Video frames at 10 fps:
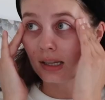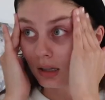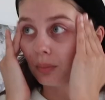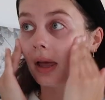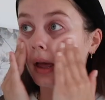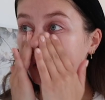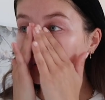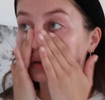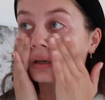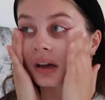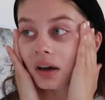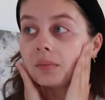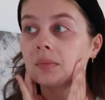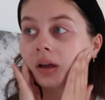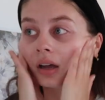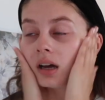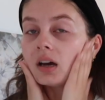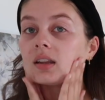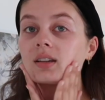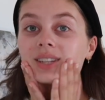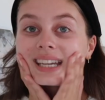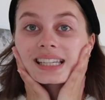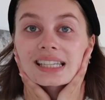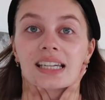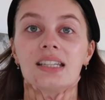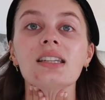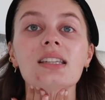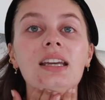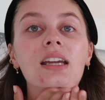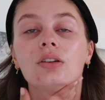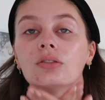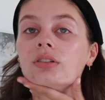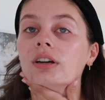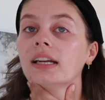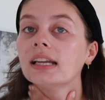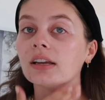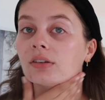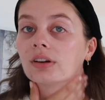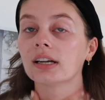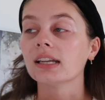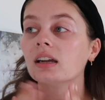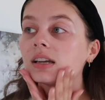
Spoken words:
a little bit. And that sinks into the skin really, really